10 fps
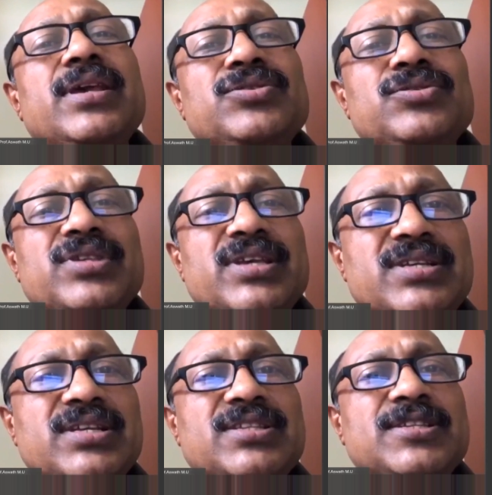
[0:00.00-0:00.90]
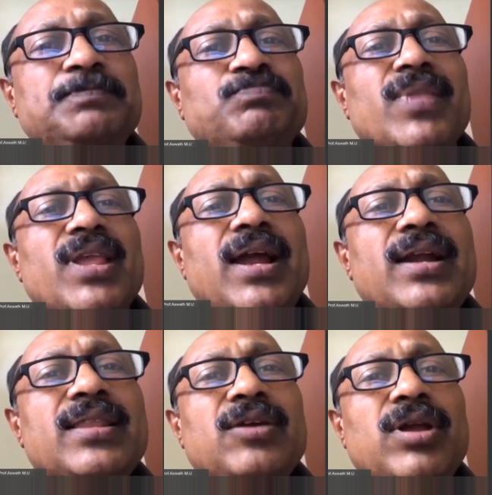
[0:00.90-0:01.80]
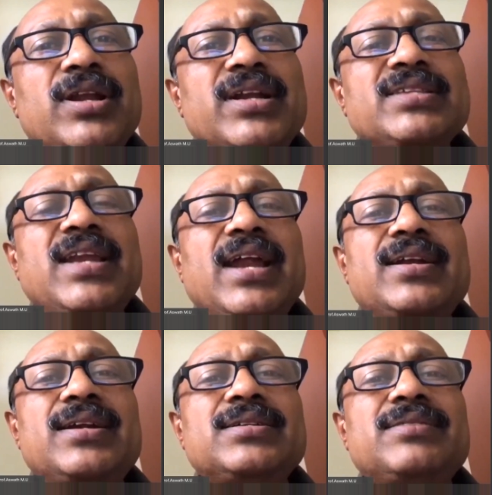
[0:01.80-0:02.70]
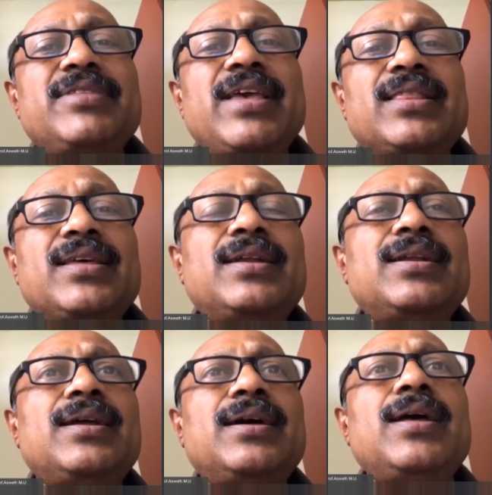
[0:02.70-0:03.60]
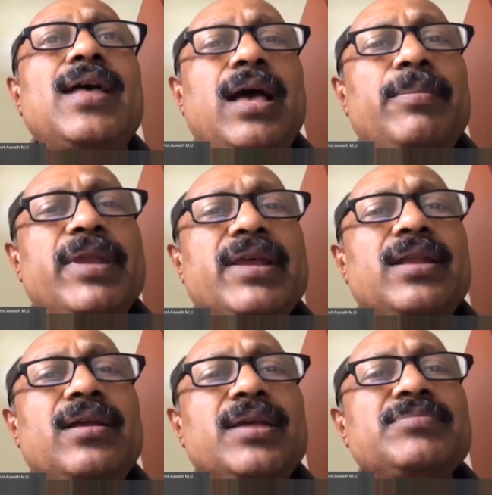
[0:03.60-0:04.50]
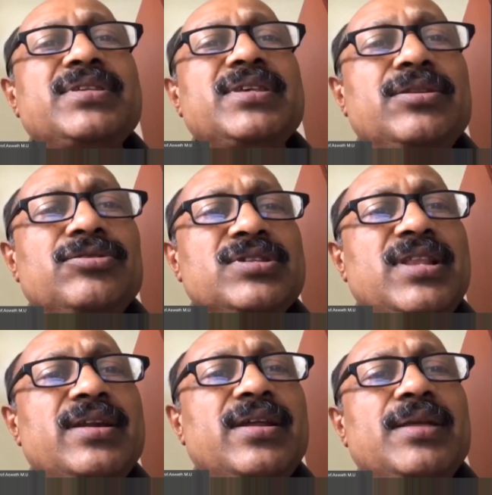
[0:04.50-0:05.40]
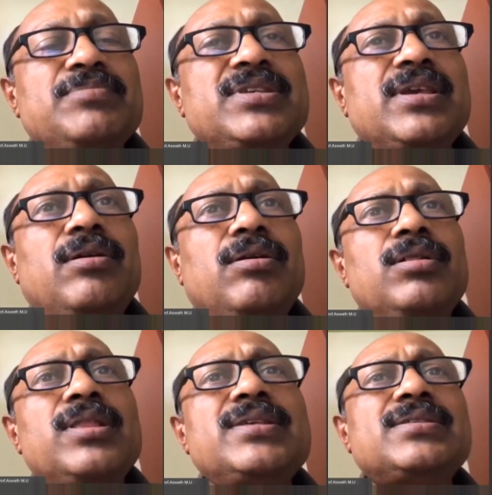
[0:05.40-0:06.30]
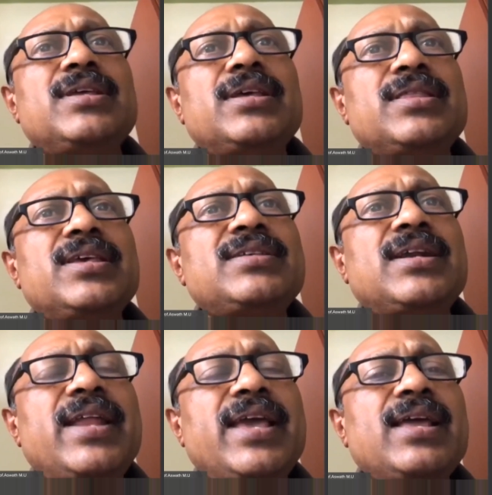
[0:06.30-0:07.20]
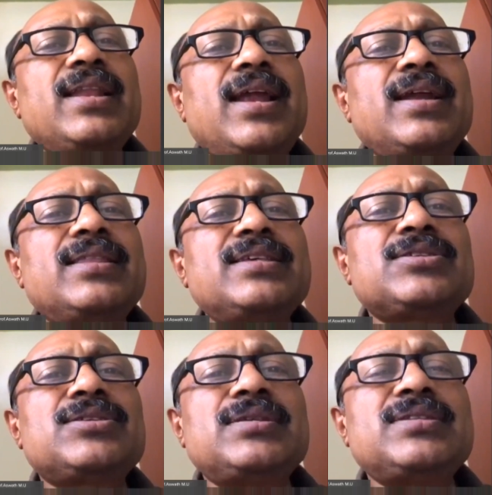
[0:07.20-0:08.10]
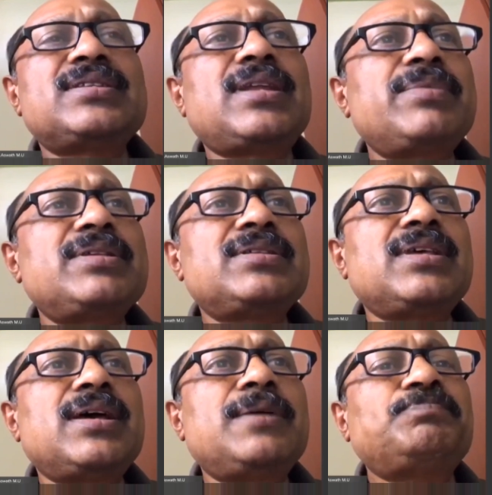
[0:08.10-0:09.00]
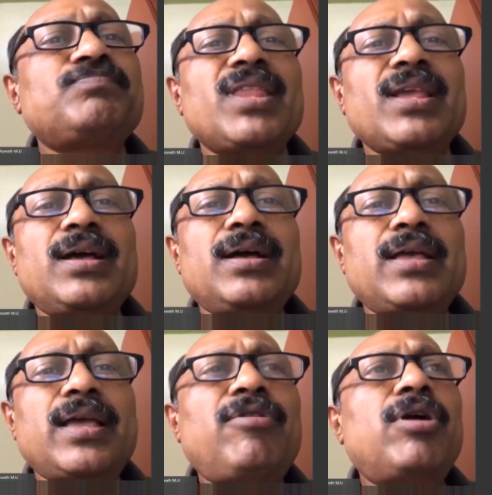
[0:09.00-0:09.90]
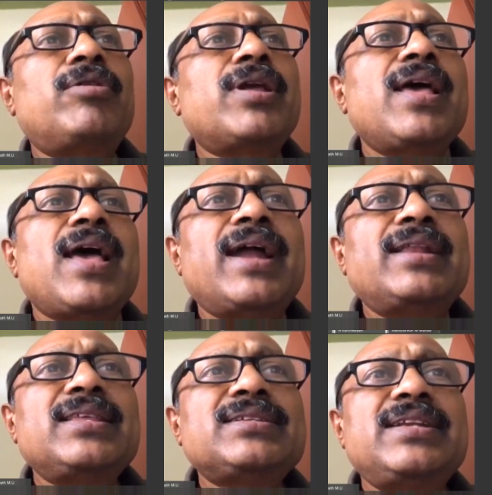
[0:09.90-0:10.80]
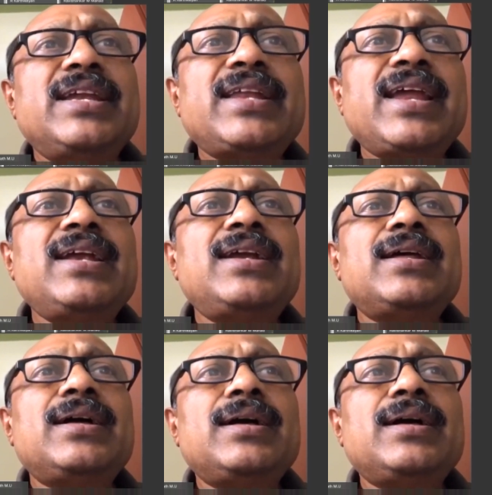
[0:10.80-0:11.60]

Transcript: associations and the quality standards of the other American RMC, New Zealand RMC. All these things are taken, and this system is evolved. And this detailed